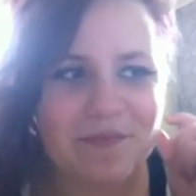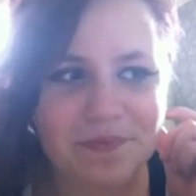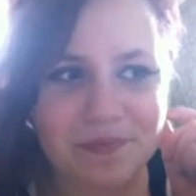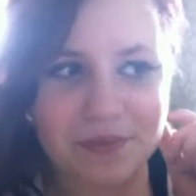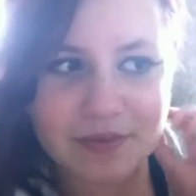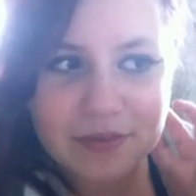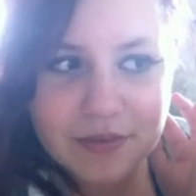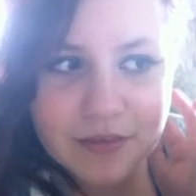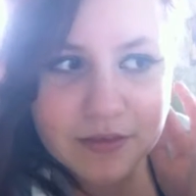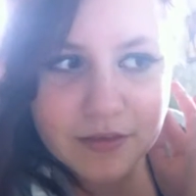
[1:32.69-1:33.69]

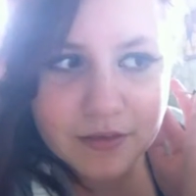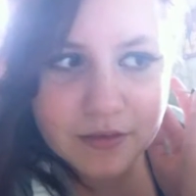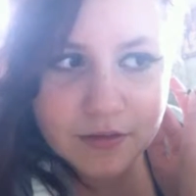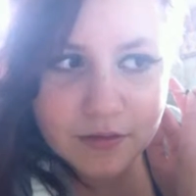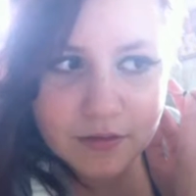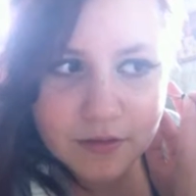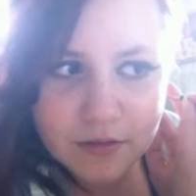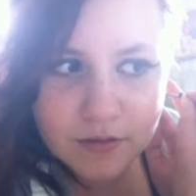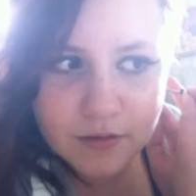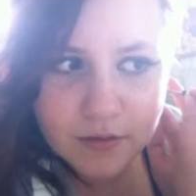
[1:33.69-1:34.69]

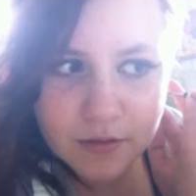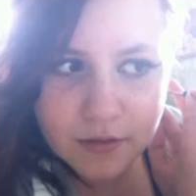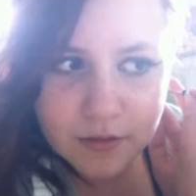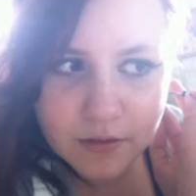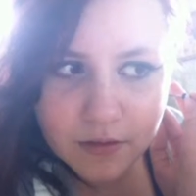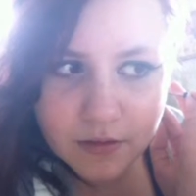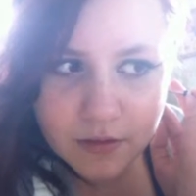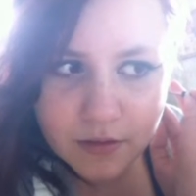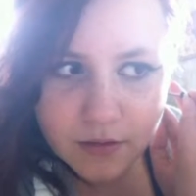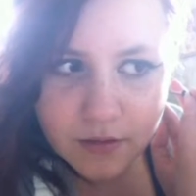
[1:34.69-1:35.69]

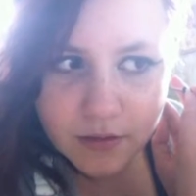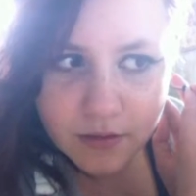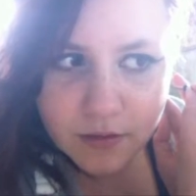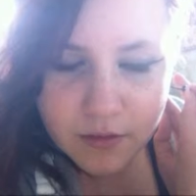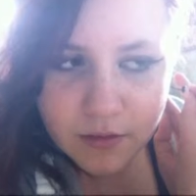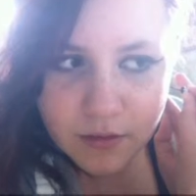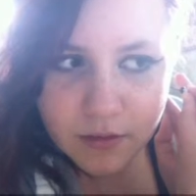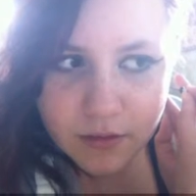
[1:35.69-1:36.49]
Nothing is said.